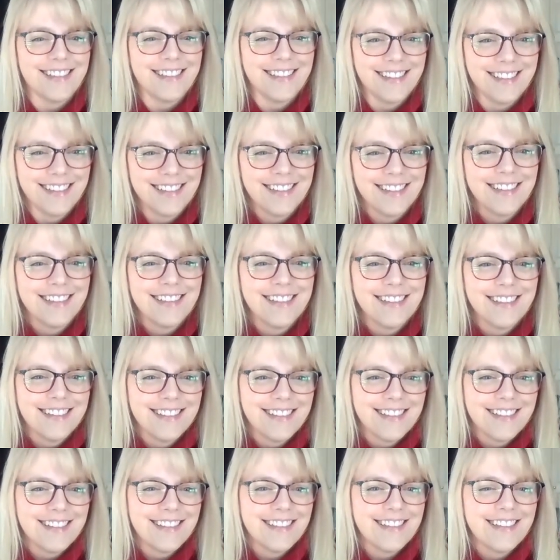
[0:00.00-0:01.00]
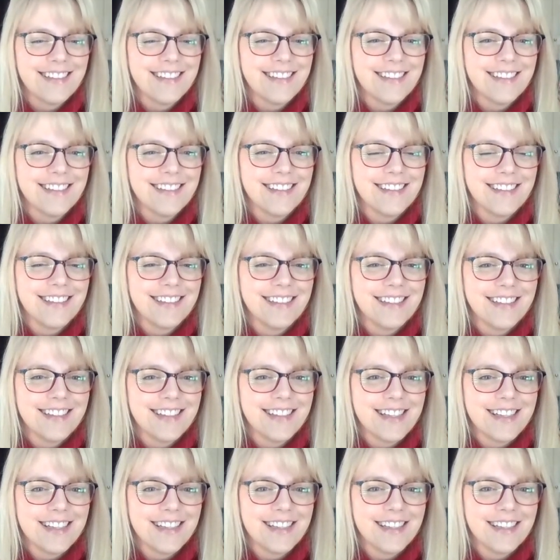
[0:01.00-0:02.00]

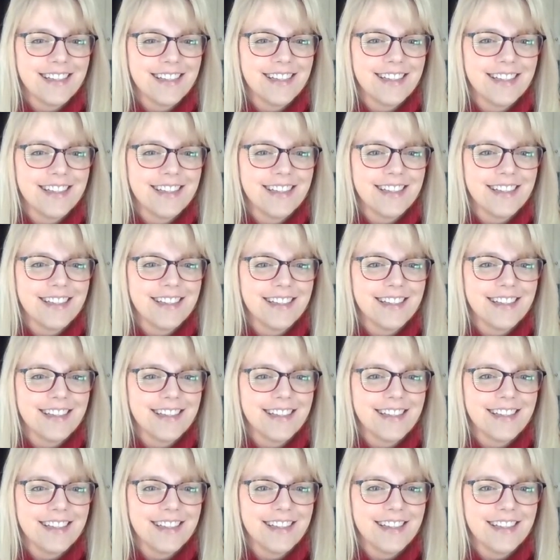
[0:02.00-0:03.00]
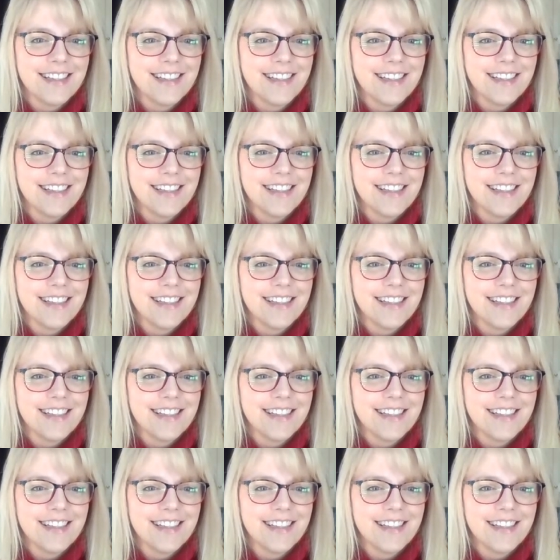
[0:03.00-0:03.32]
(silent)